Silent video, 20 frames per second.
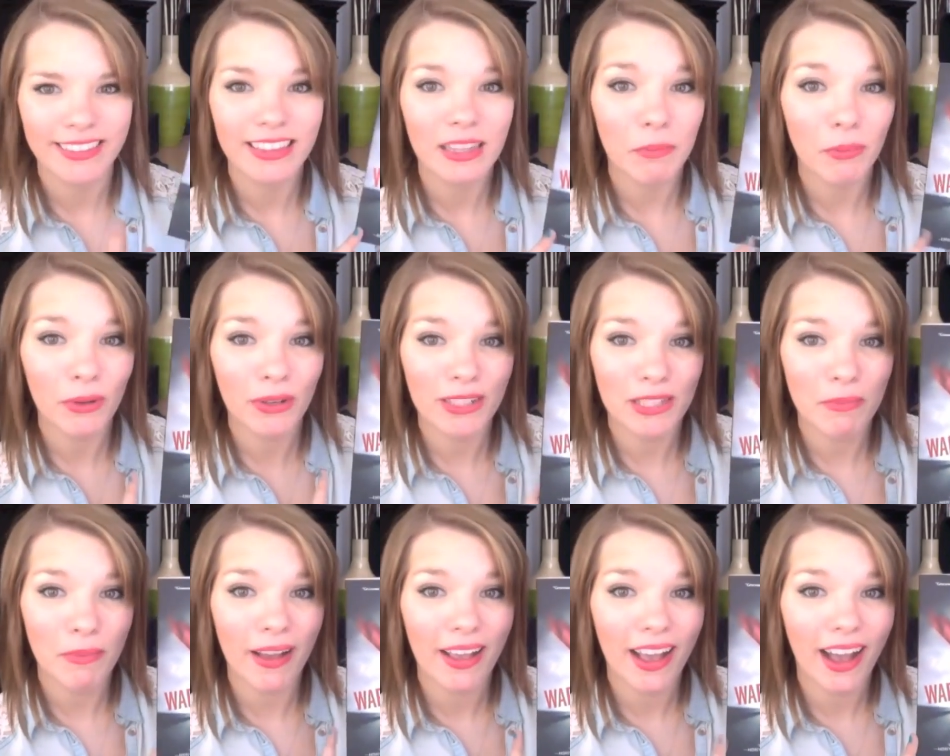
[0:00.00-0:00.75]
the book
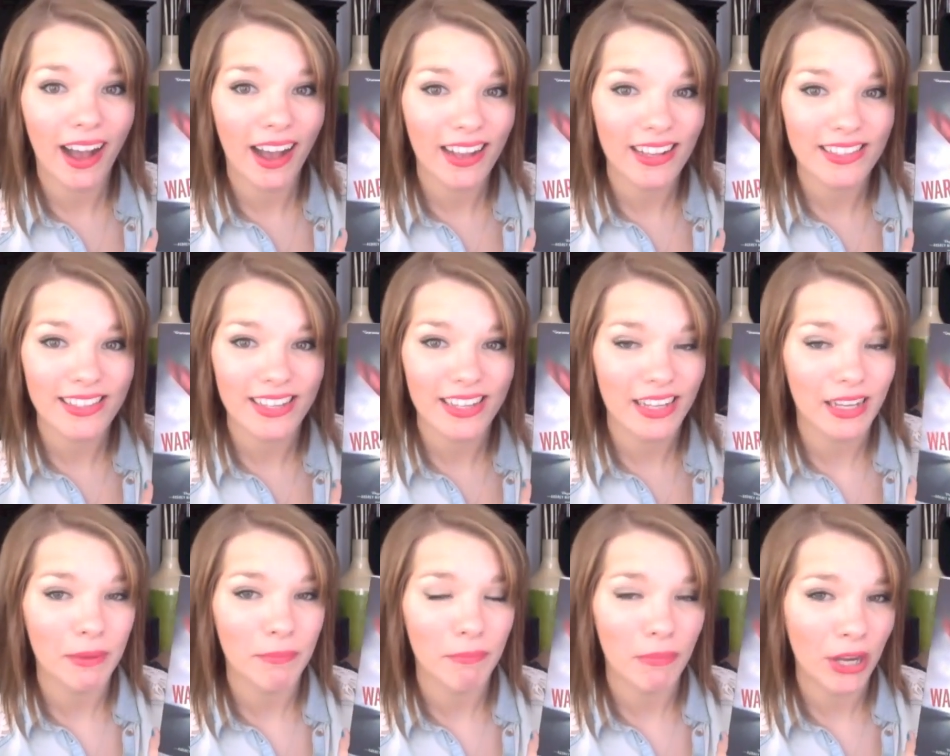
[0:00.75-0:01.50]
is by
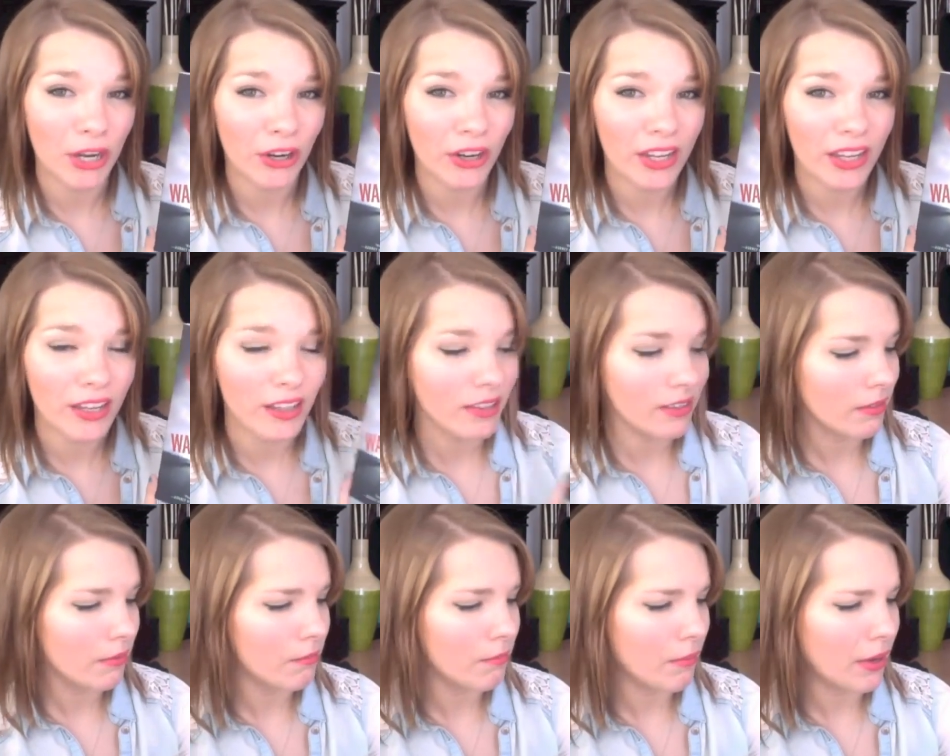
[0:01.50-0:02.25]
Isaac
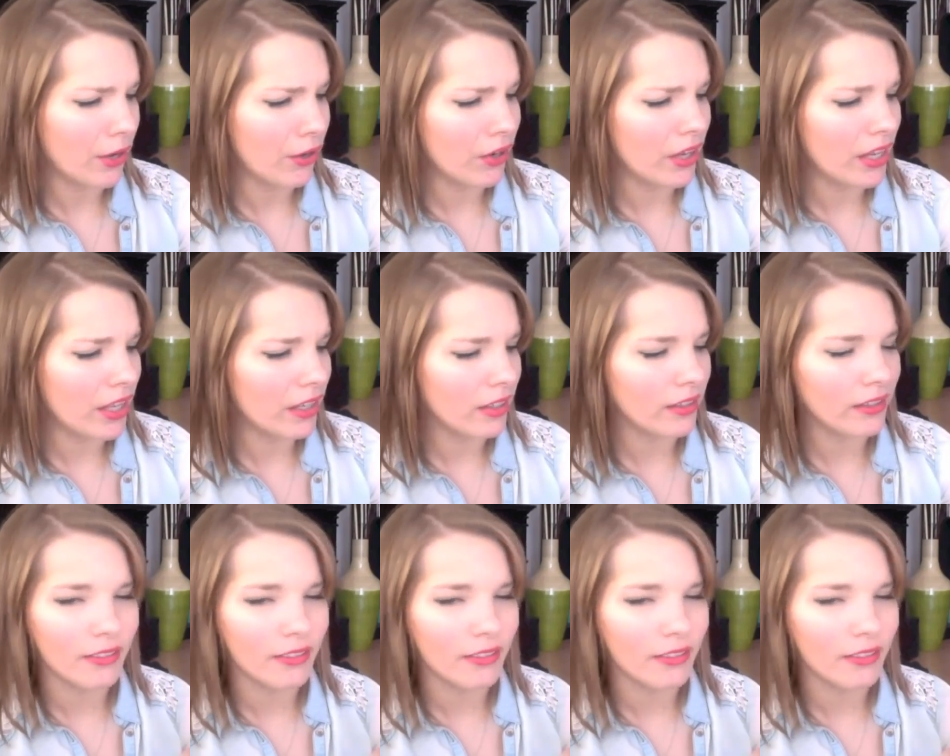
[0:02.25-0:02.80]
Marion. Marion?